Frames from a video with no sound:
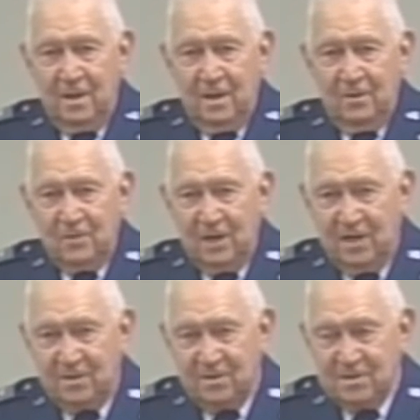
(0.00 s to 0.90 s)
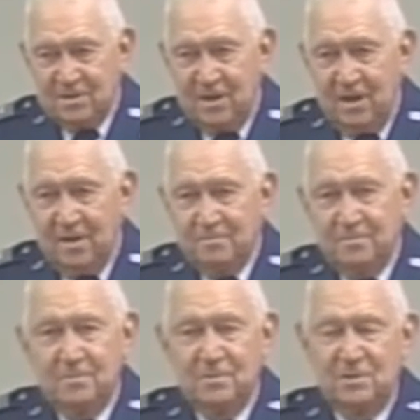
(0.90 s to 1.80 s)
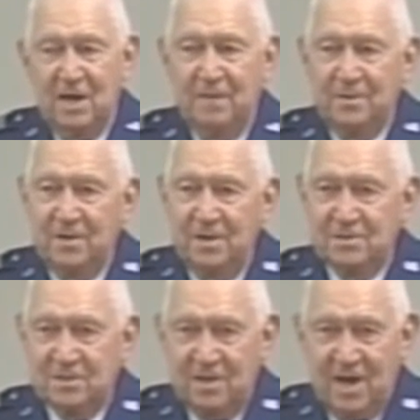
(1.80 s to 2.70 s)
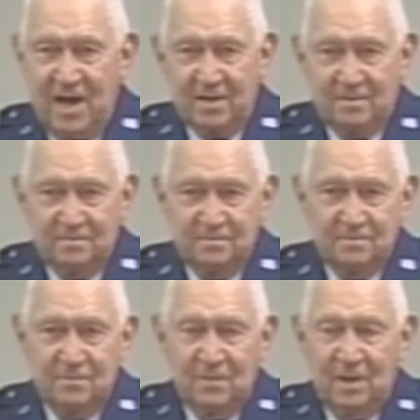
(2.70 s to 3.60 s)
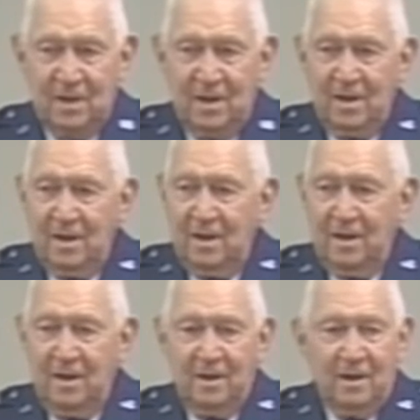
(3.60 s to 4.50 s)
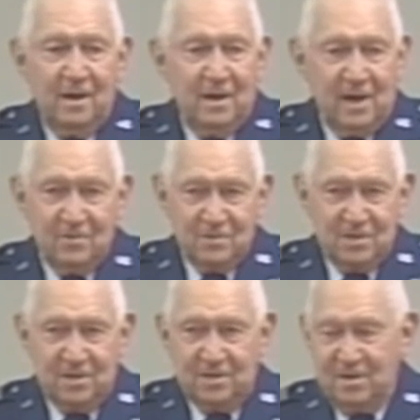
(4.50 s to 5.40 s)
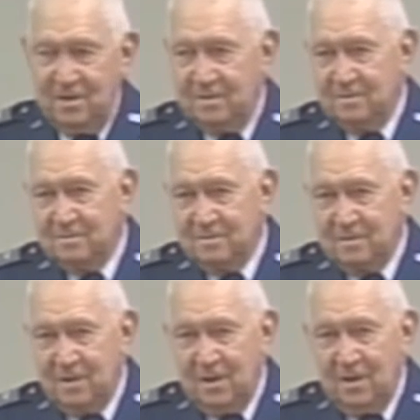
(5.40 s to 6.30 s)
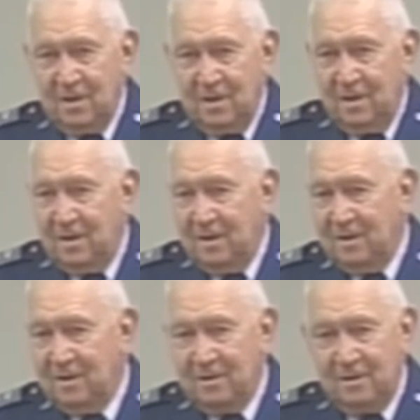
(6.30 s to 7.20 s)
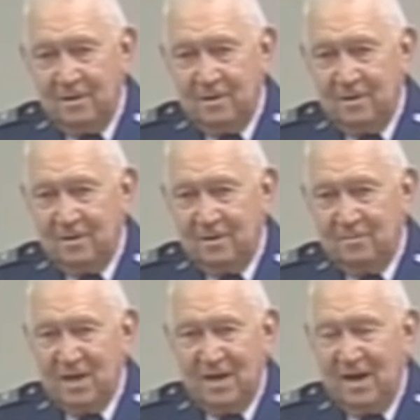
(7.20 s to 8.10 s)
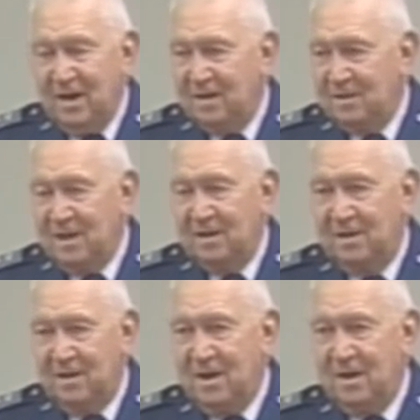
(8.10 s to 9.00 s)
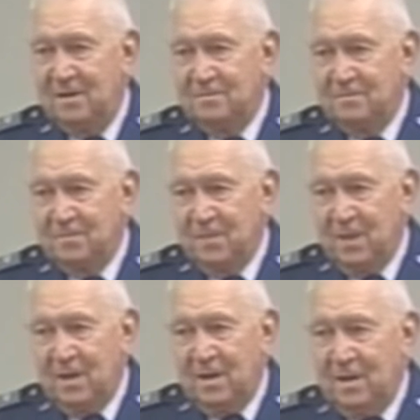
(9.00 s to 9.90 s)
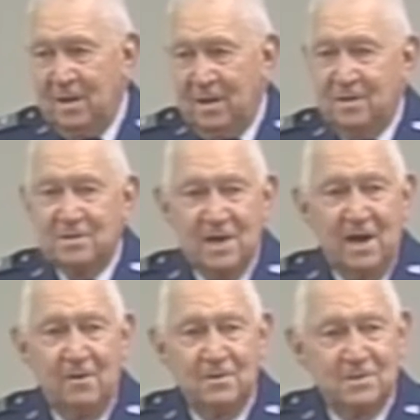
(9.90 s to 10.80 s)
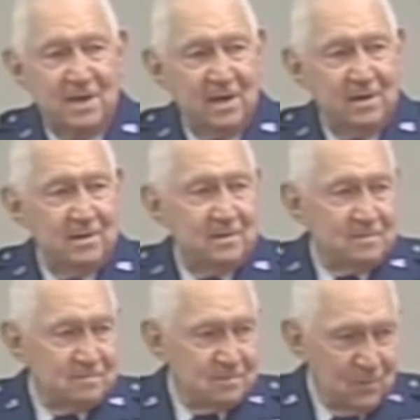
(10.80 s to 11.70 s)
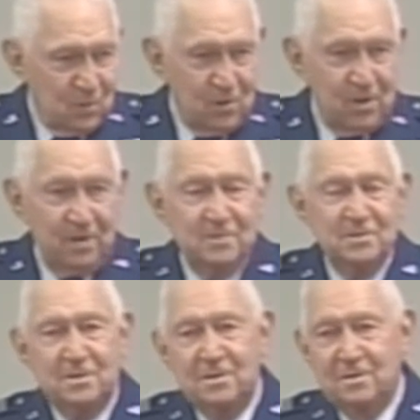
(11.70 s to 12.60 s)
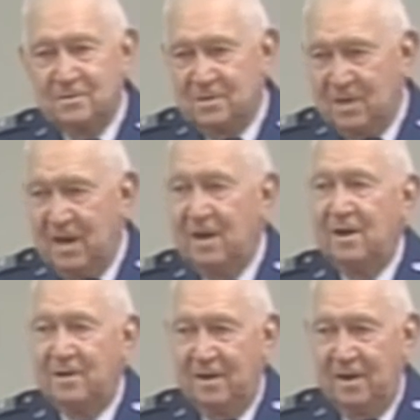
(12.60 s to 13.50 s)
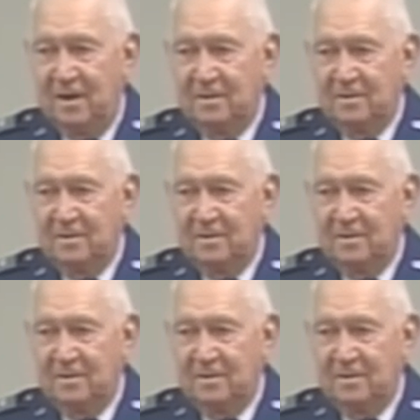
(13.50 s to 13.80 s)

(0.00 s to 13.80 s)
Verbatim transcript: Went out to this camp, the Japanese attacked, and I was in the tent, and uh, about nine o'clock at night, and the siren sounded, warning us that there was an air attack.